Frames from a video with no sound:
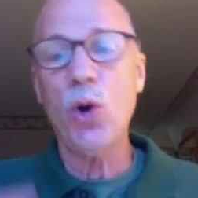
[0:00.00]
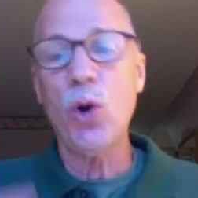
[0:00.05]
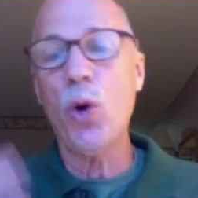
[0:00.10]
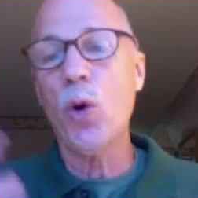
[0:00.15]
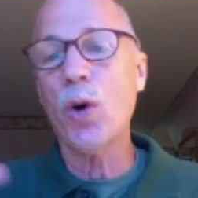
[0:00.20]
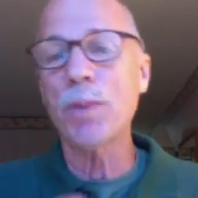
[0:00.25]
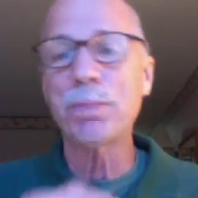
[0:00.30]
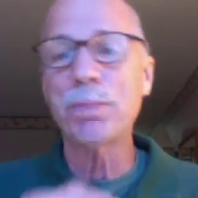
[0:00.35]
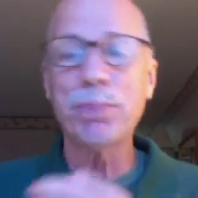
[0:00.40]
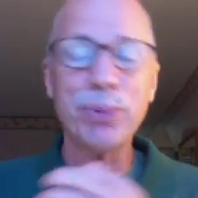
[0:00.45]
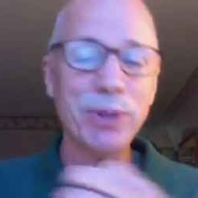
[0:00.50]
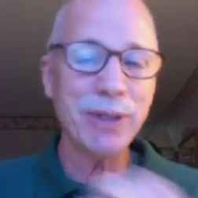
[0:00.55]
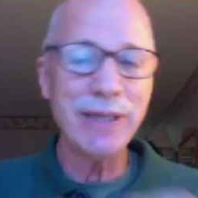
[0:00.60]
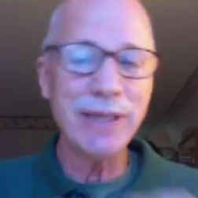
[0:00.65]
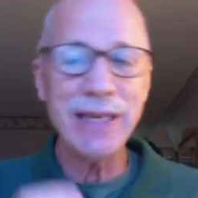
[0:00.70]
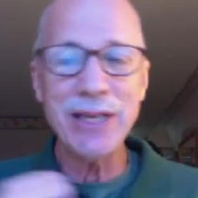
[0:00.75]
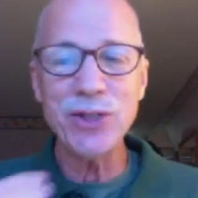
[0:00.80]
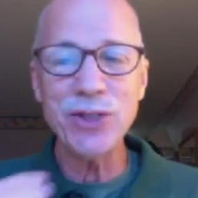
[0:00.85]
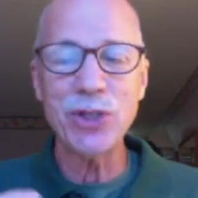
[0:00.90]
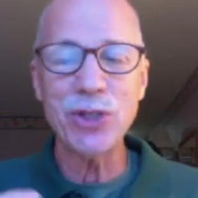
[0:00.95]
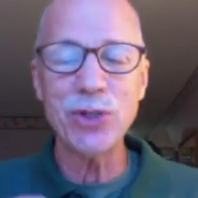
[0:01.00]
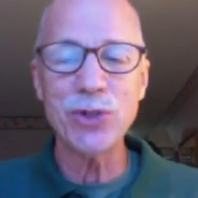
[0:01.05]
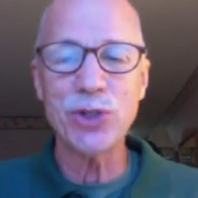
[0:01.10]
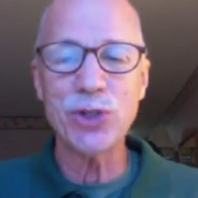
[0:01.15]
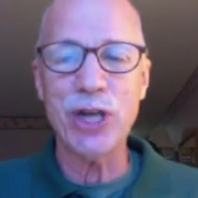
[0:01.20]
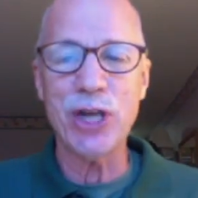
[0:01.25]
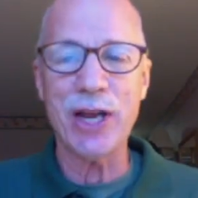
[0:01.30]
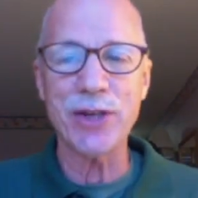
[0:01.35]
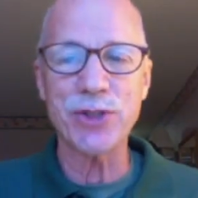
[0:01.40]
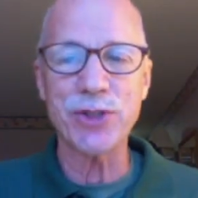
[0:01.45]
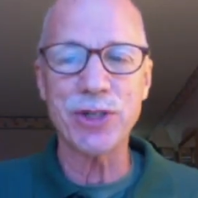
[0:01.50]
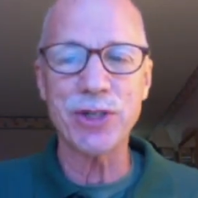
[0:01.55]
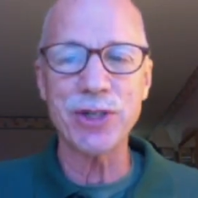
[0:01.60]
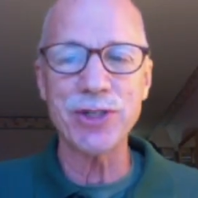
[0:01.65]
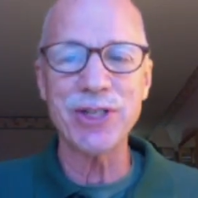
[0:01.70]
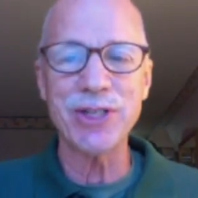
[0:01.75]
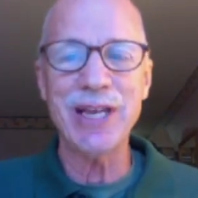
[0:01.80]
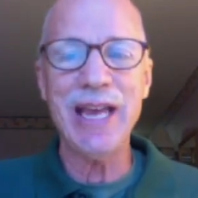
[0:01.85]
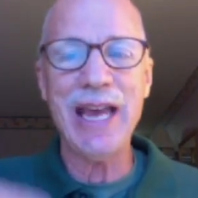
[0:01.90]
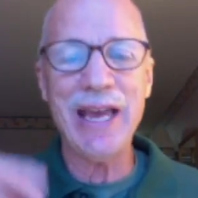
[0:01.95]
or please use
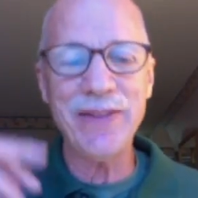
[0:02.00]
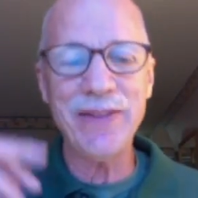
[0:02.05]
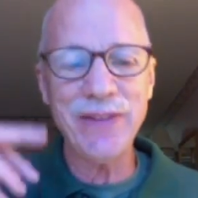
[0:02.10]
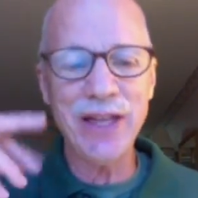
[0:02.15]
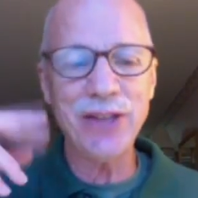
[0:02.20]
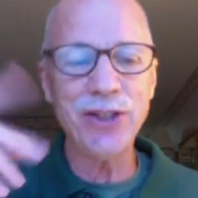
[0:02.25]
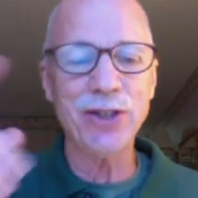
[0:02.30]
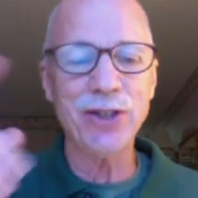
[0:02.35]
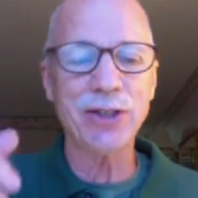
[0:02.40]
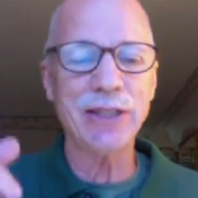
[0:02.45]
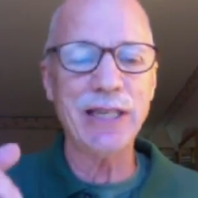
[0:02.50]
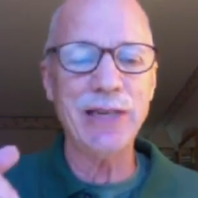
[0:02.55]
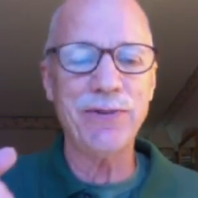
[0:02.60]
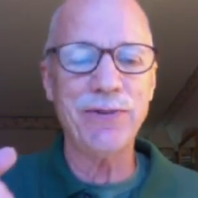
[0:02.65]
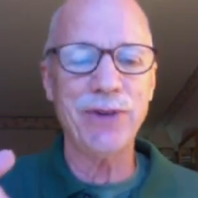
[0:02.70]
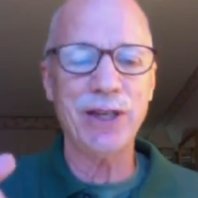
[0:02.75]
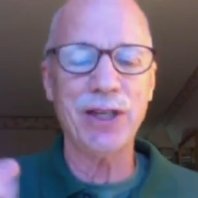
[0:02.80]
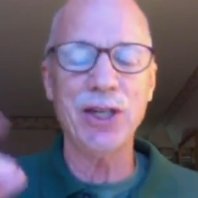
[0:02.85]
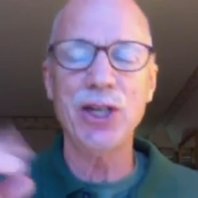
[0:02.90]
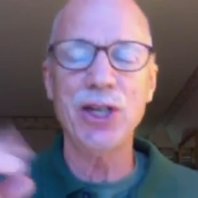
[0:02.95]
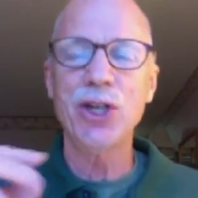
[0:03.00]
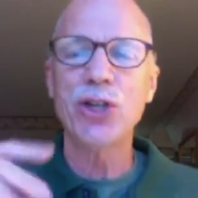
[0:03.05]
gestures, and then you're leaving.